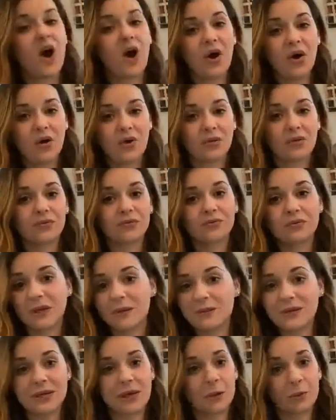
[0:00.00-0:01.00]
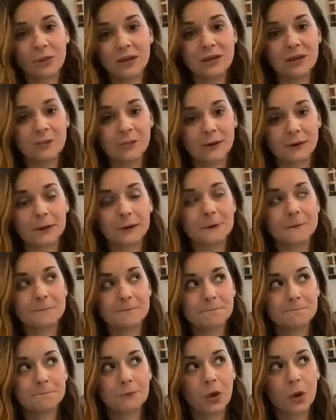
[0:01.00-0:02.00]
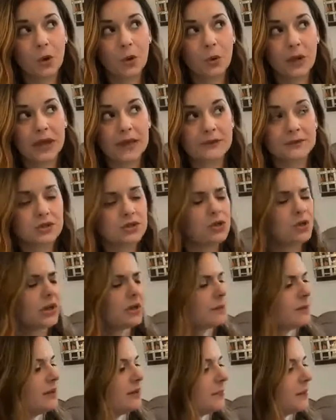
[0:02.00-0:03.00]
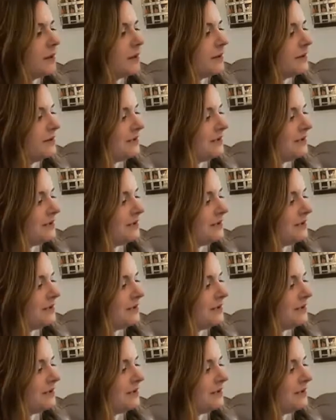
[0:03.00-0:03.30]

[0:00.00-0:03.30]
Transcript: Oh, maybe no peanut butter. Okay. Do you like peanut butter?